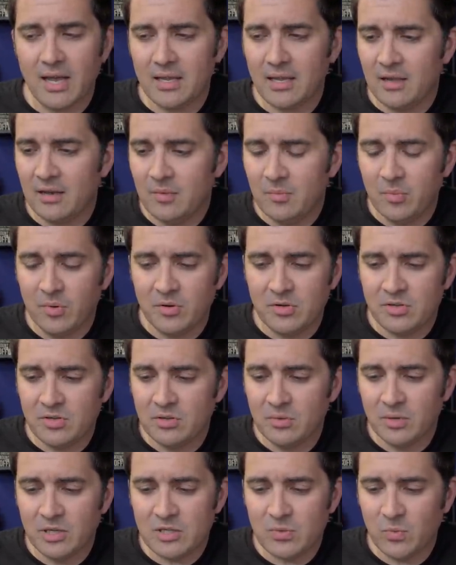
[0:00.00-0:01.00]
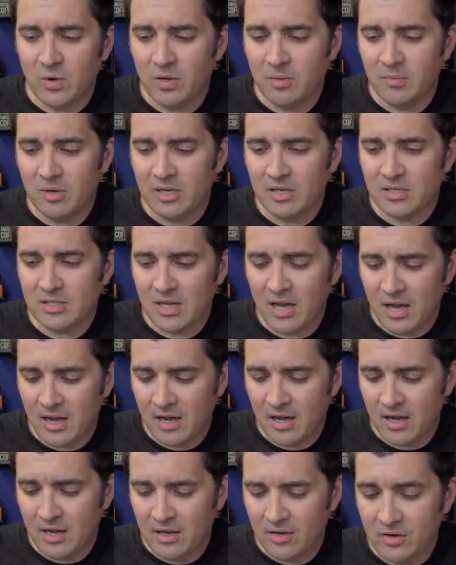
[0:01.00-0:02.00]
I can't even point you to which one because
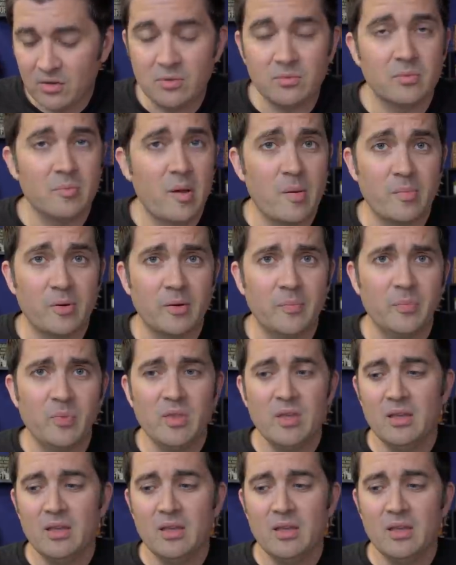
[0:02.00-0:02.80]
I couldn't remember.